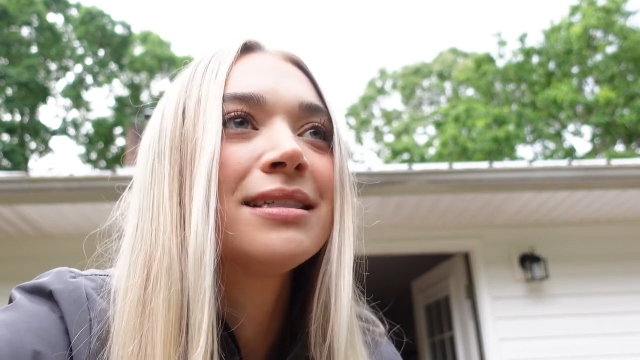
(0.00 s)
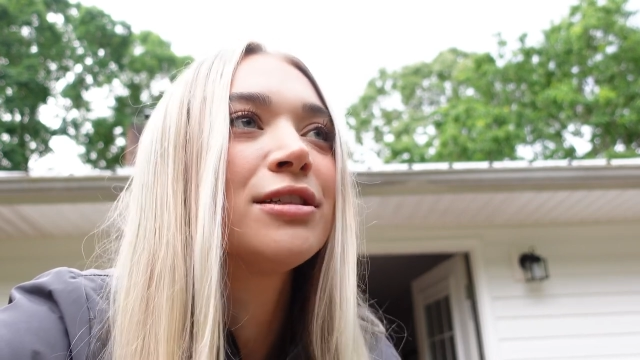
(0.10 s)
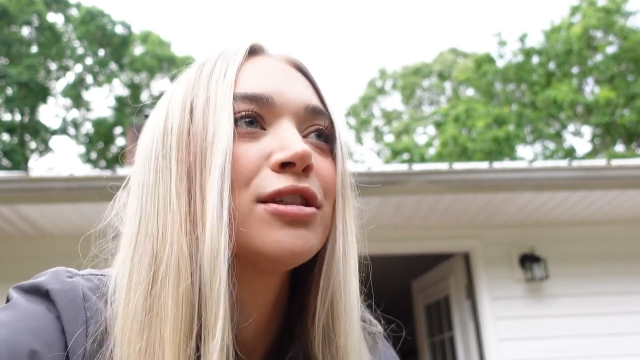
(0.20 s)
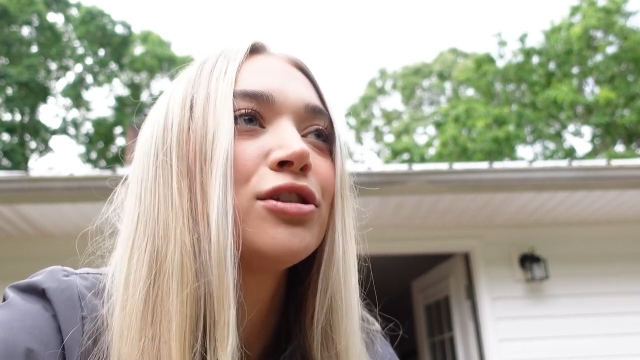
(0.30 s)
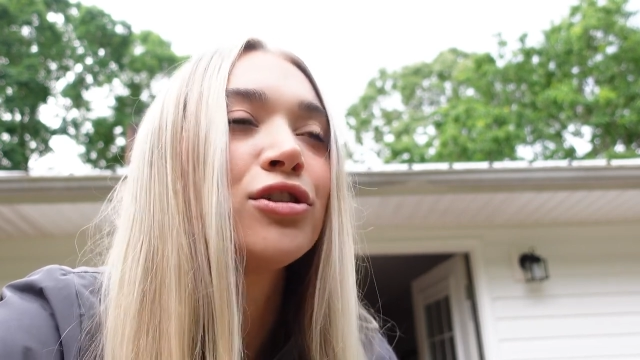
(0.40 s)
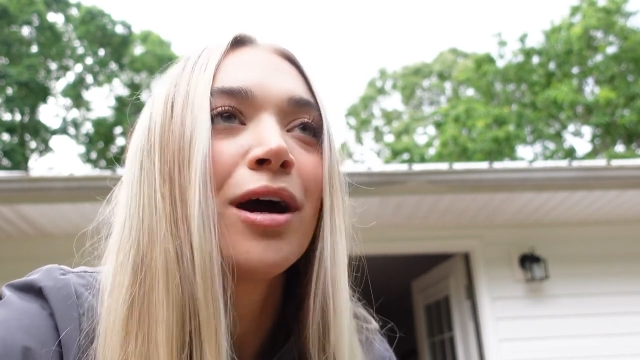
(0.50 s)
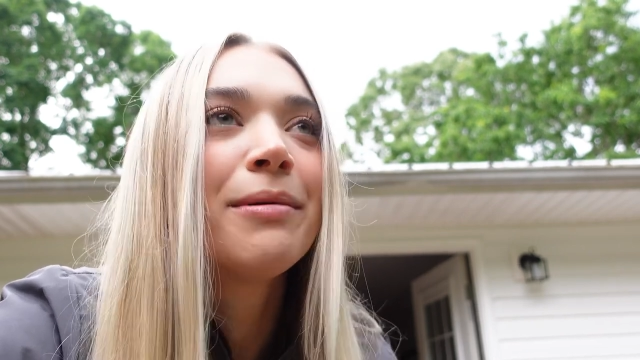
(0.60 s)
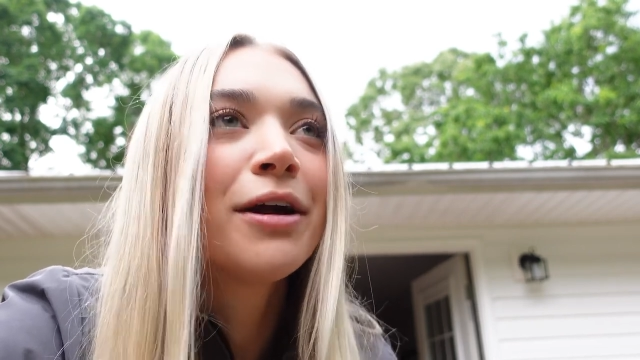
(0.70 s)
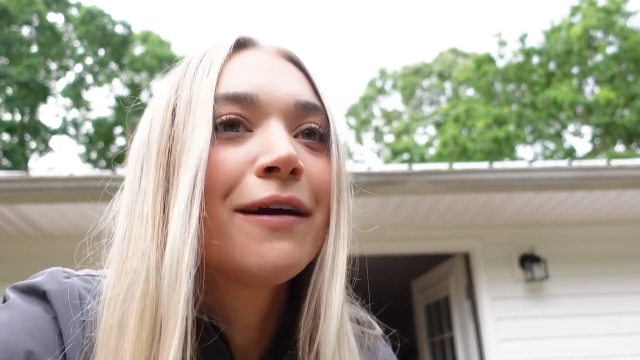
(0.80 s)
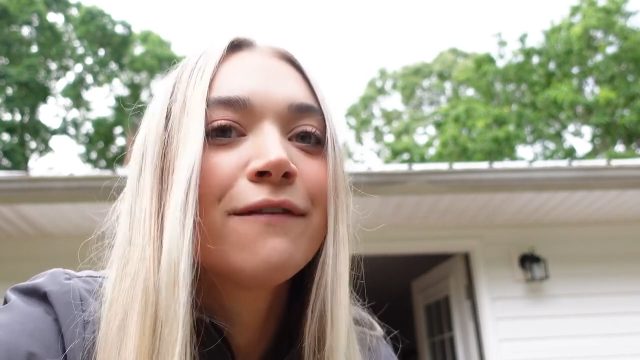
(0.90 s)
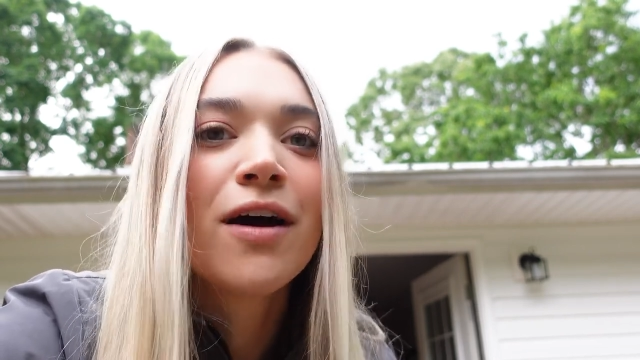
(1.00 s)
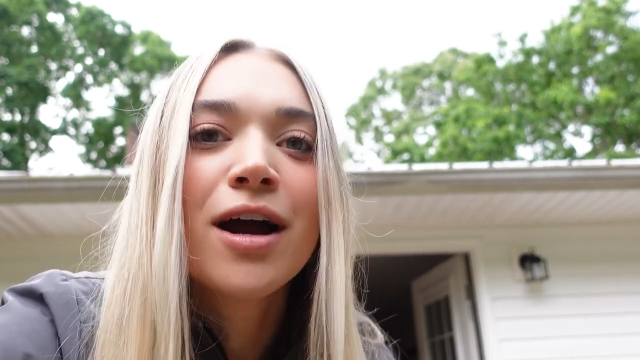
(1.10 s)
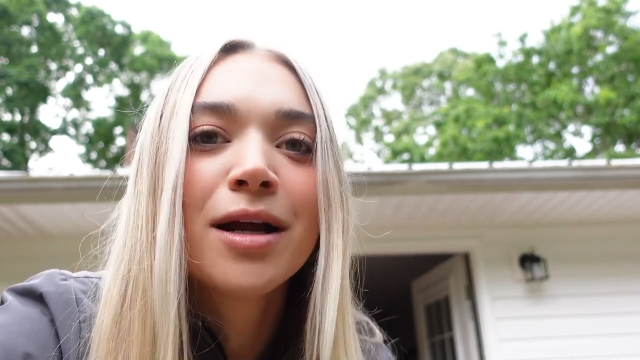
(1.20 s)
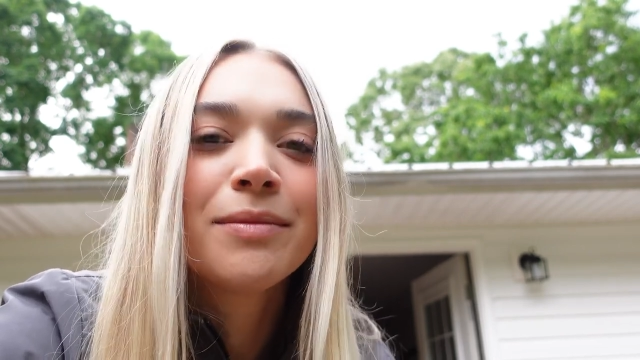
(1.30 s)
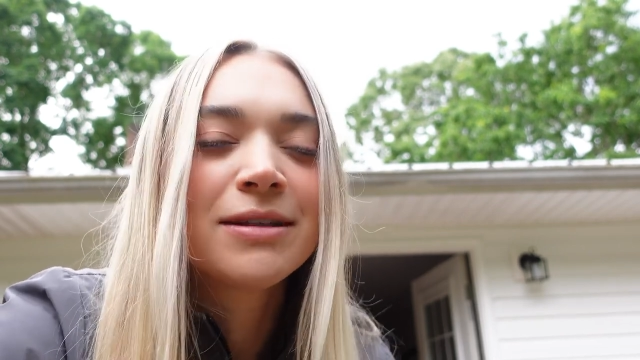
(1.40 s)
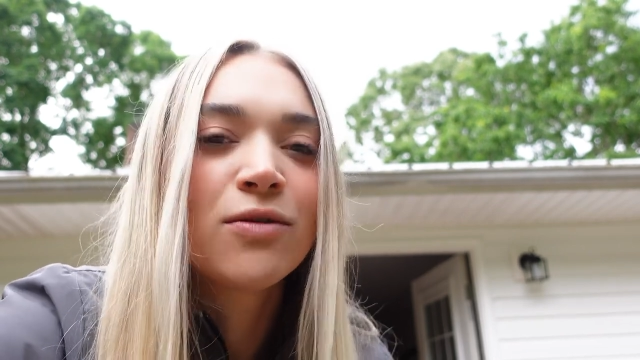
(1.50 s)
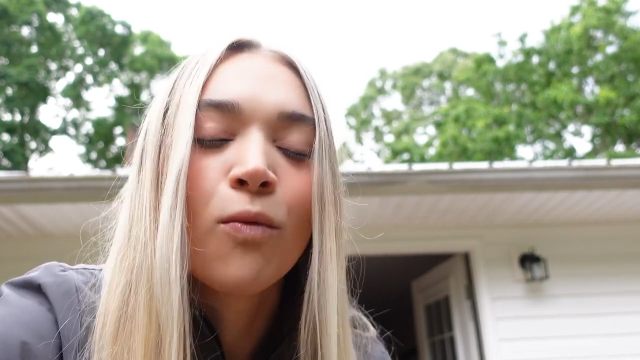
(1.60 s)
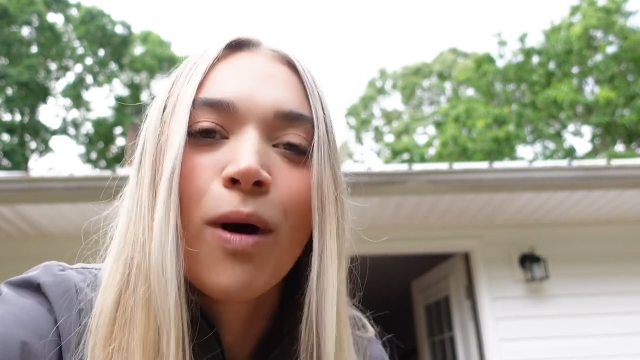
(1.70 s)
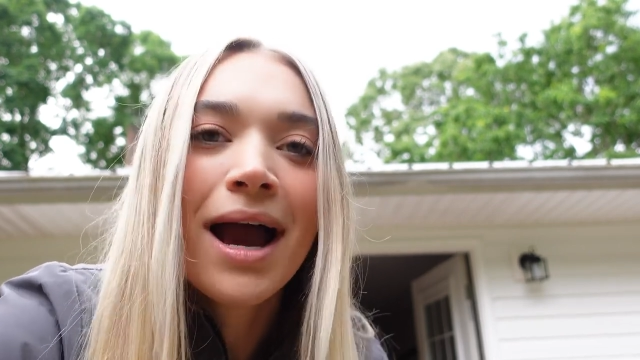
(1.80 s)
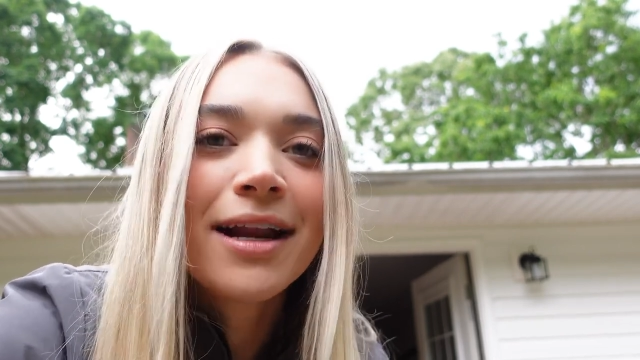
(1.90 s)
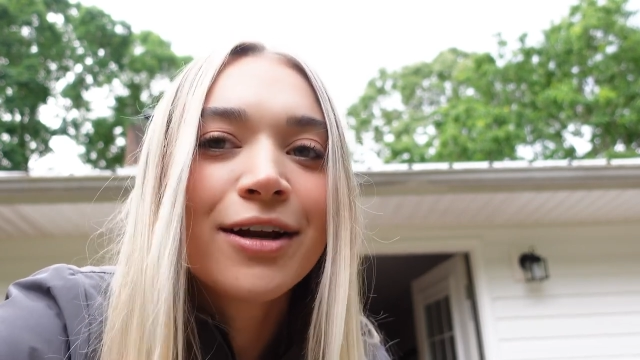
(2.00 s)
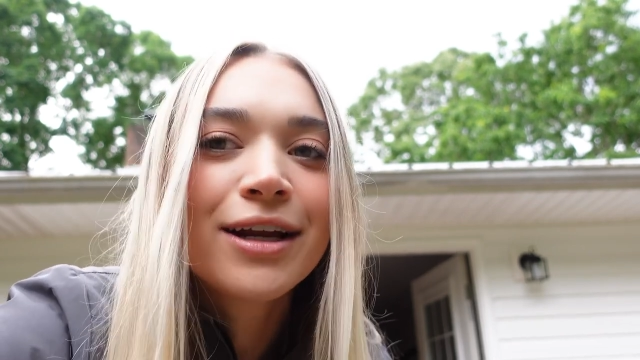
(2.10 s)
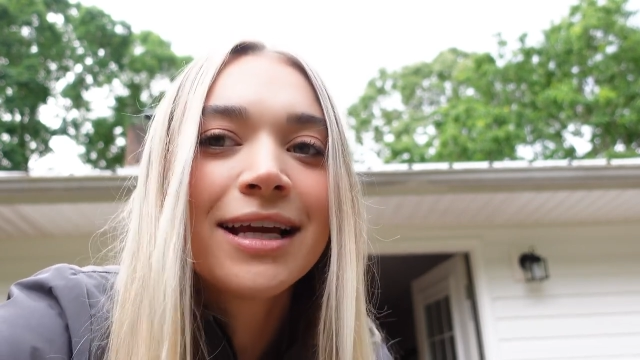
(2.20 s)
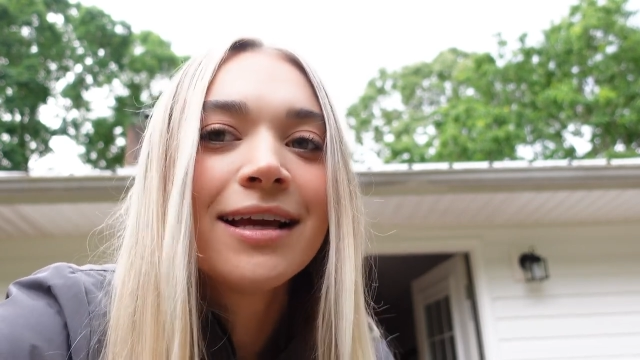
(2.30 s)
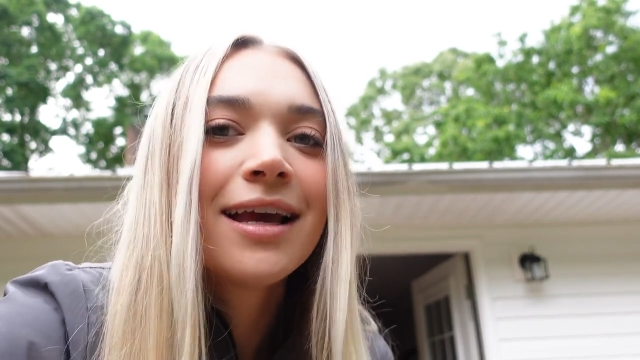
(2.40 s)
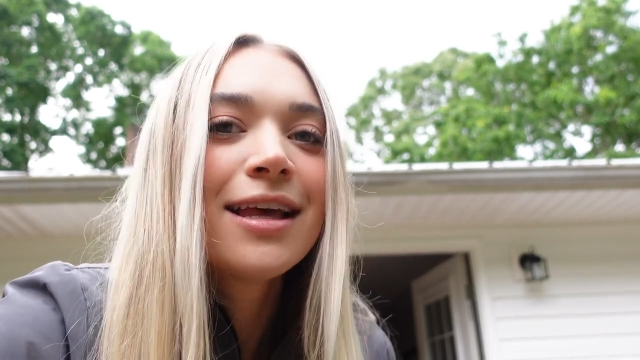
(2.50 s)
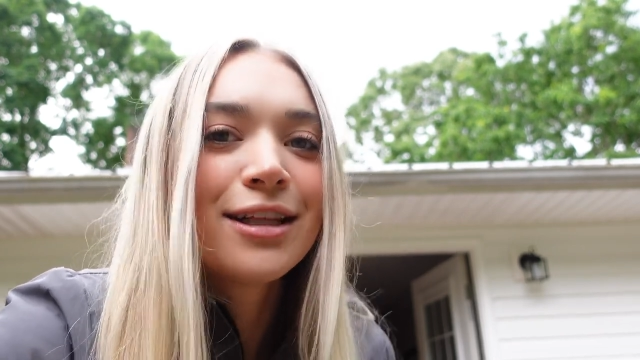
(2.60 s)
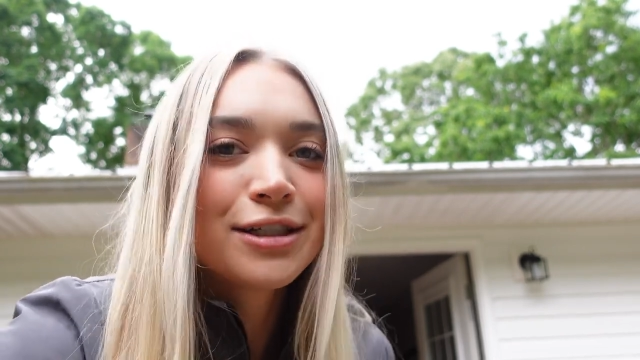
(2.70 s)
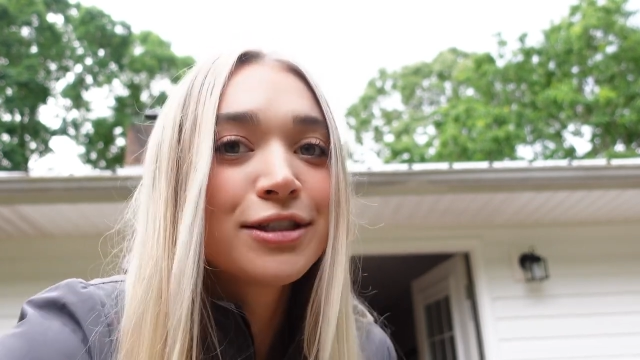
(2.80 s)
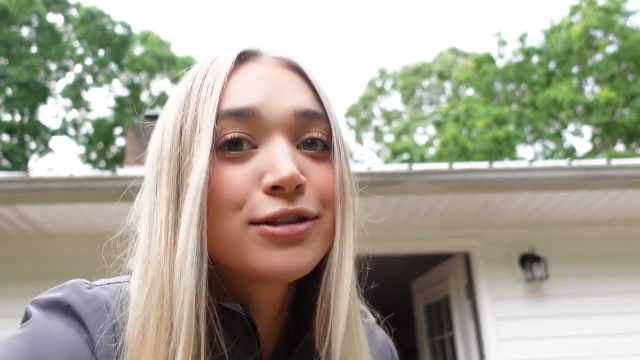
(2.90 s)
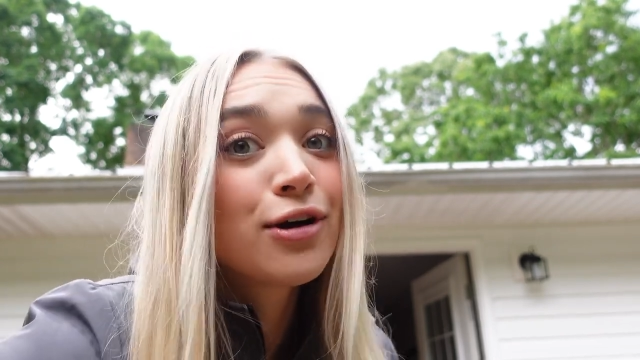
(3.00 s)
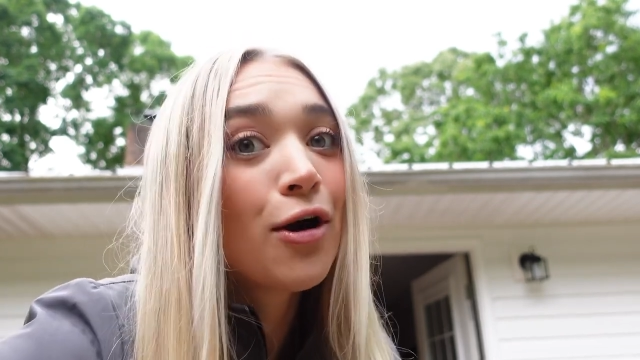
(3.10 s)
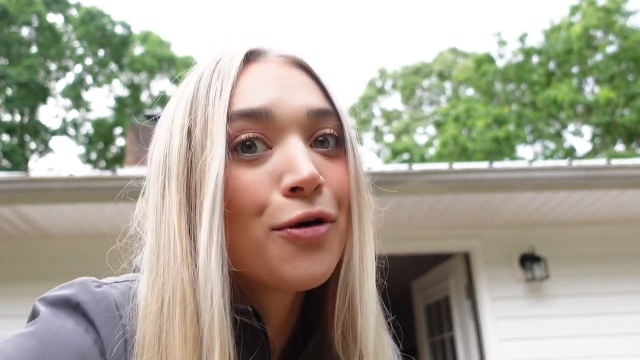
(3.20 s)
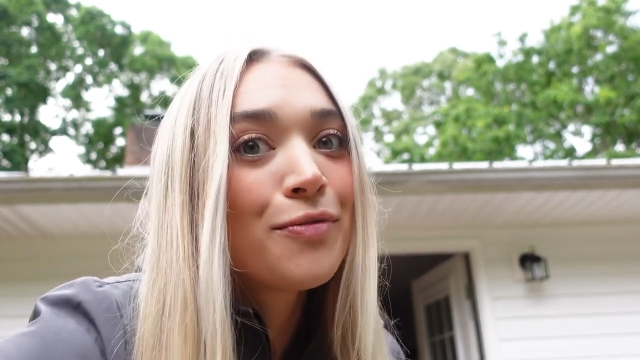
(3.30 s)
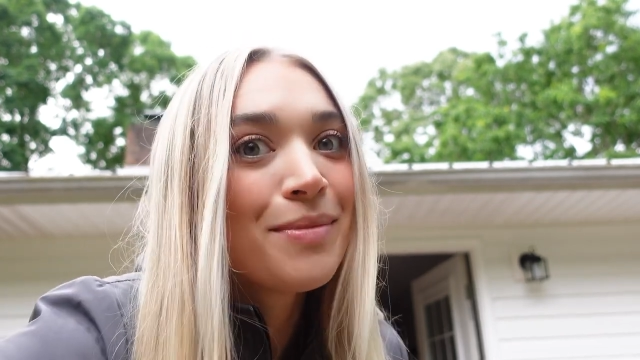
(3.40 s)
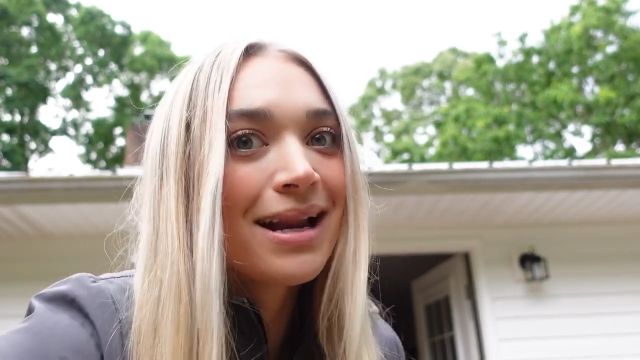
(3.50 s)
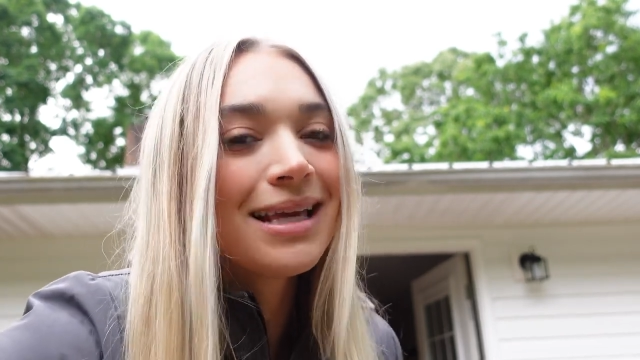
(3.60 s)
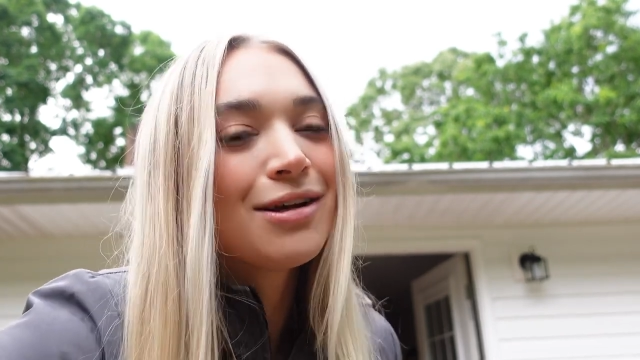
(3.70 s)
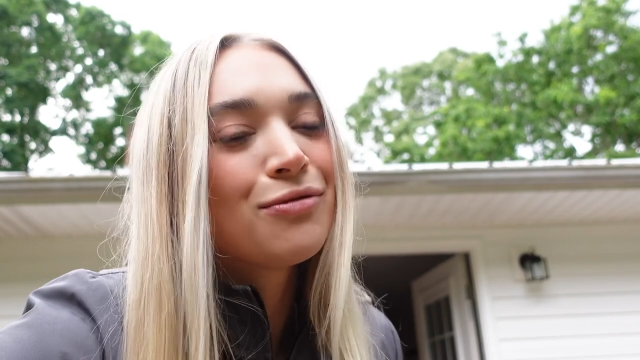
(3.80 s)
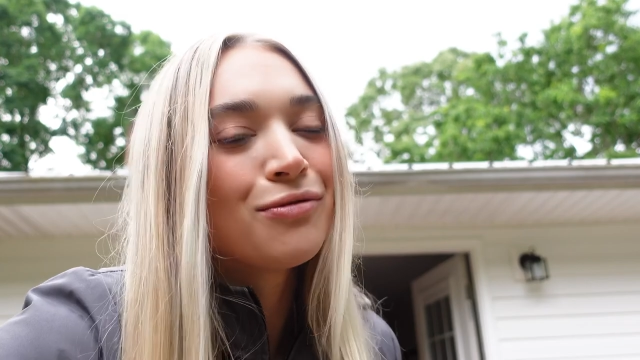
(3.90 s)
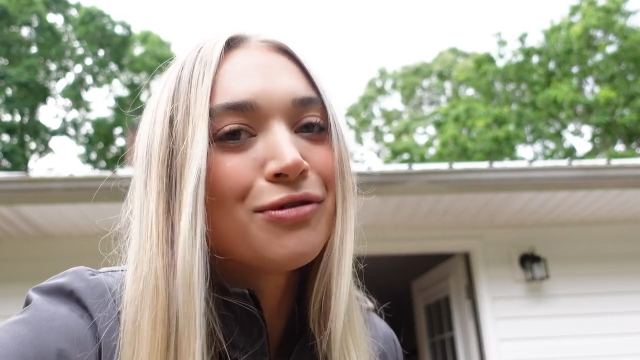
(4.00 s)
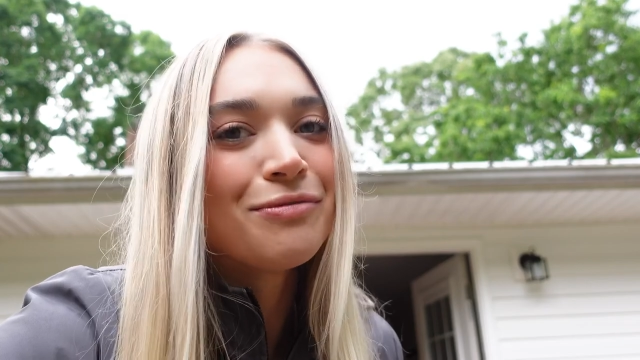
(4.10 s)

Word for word: there's a strawberry farm, there's a winery. There's so many cool